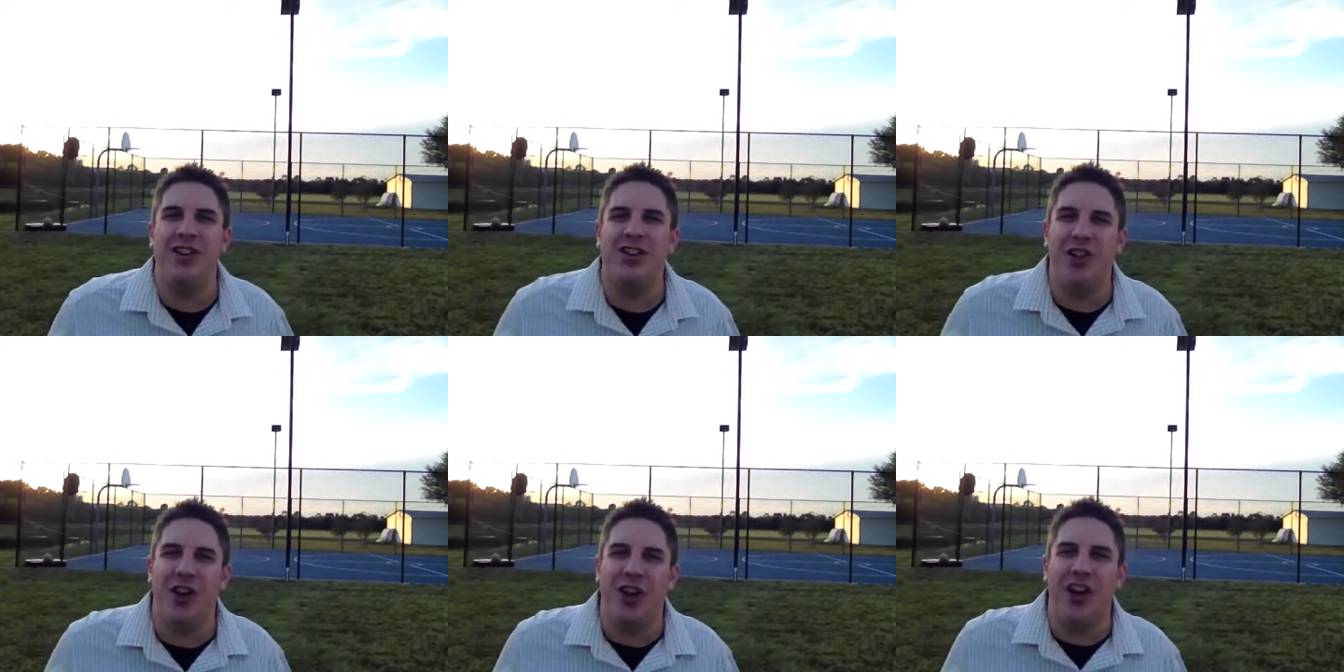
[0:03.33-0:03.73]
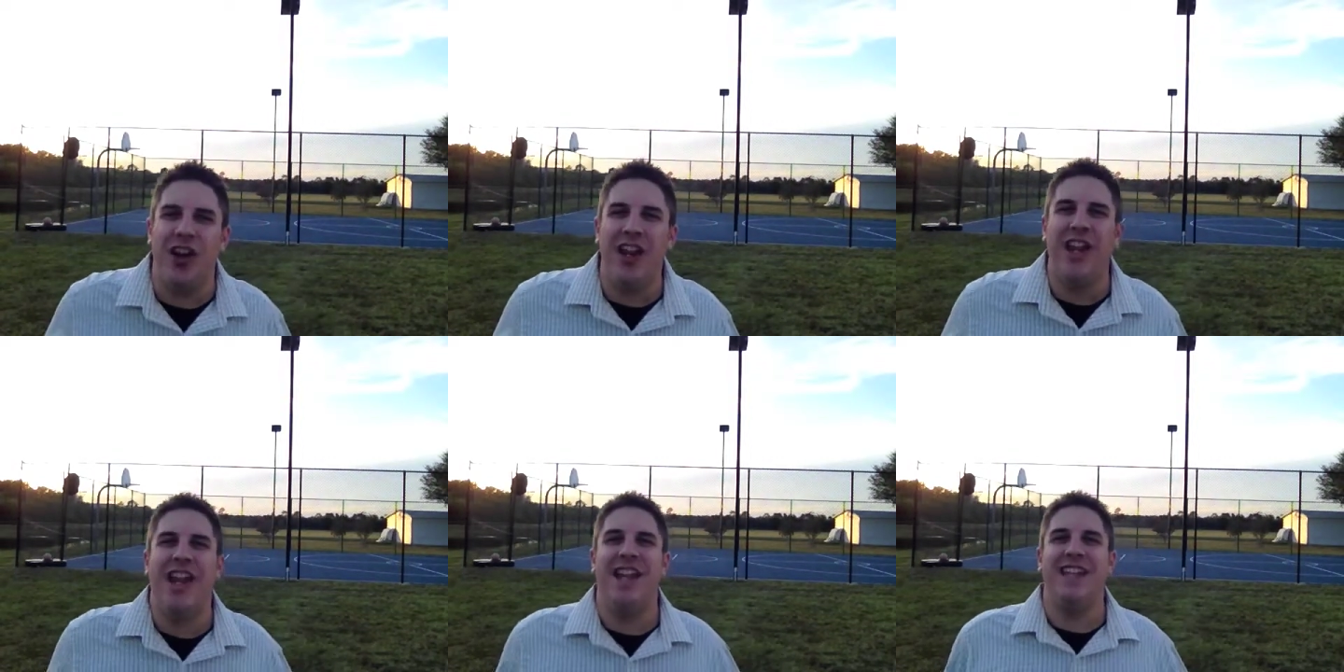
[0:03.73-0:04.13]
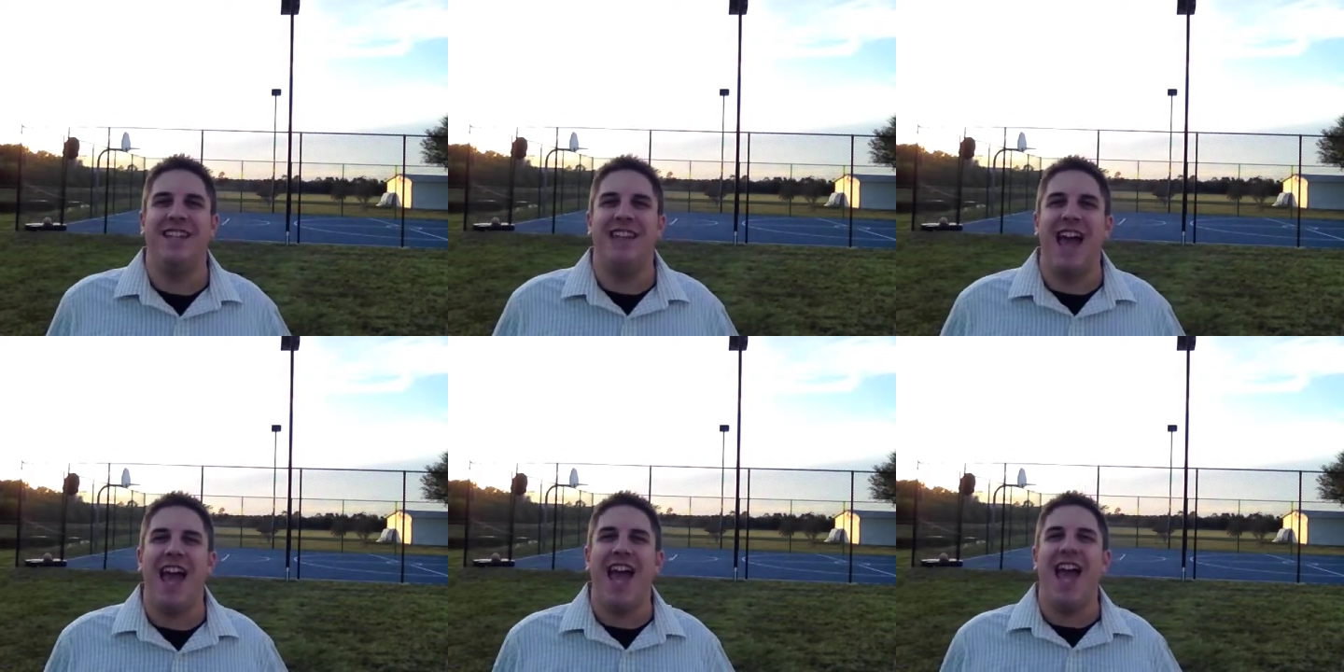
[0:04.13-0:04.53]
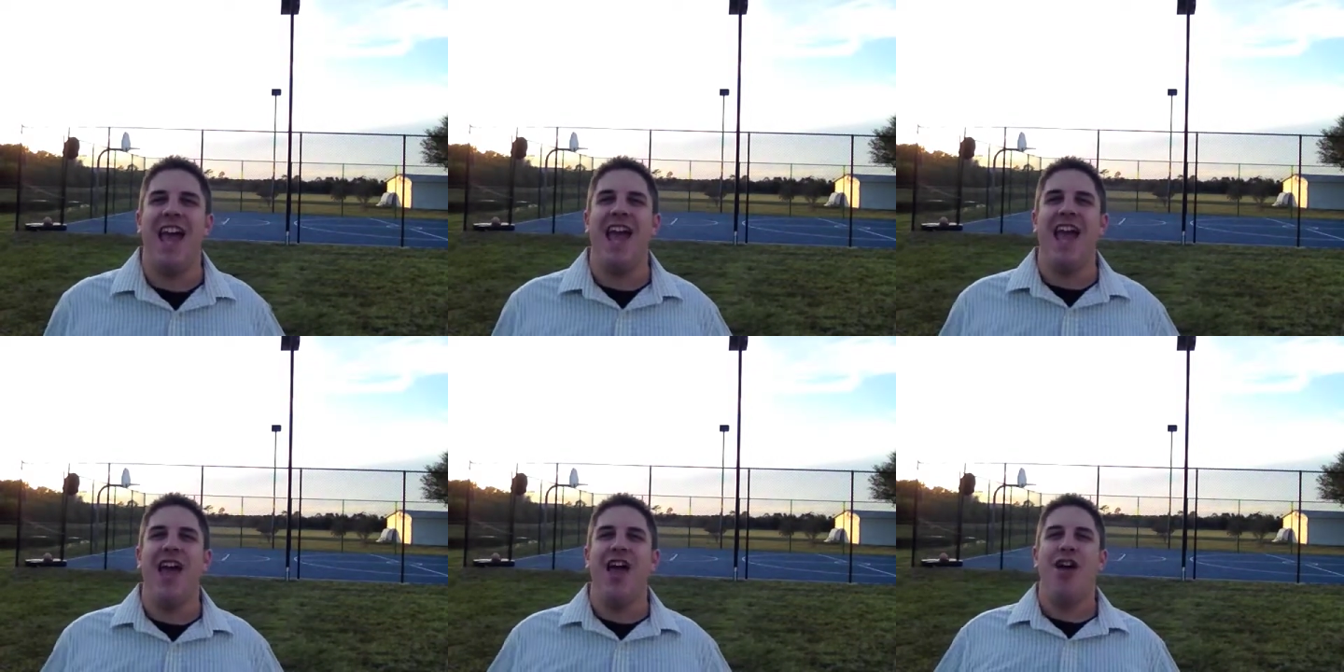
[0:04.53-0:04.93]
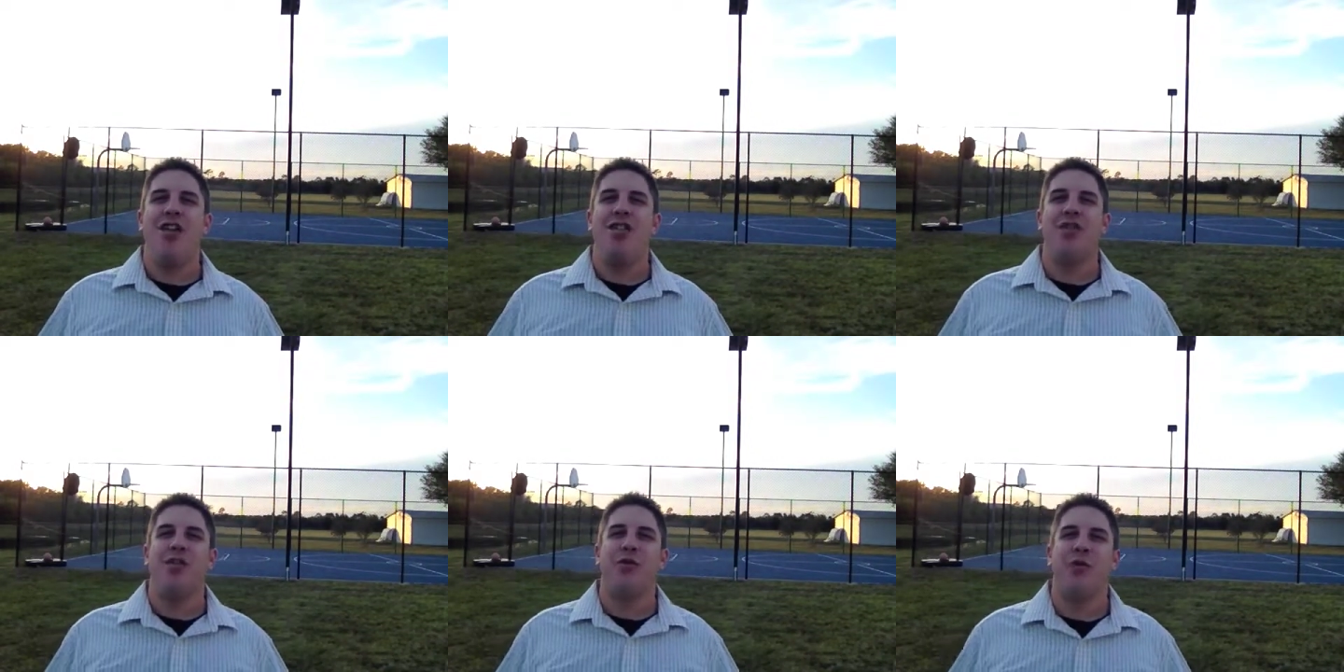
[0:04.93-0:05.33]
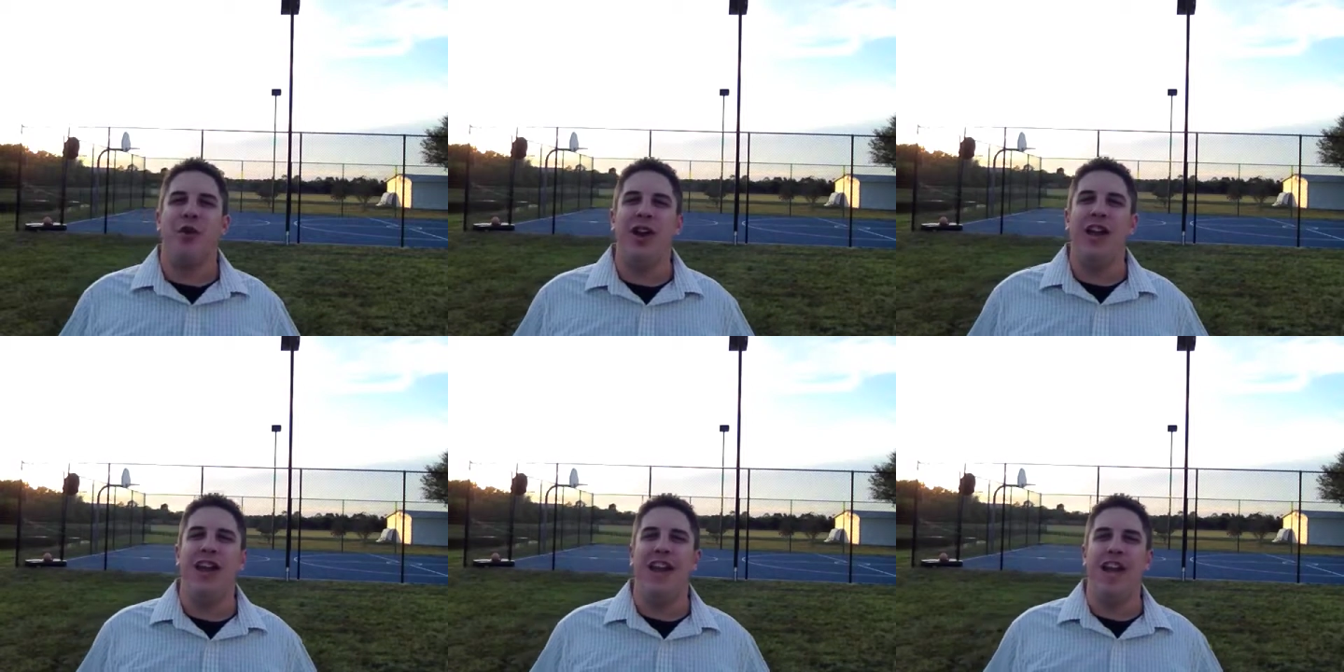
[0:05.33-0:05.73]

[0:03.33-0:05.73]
Journey, day three.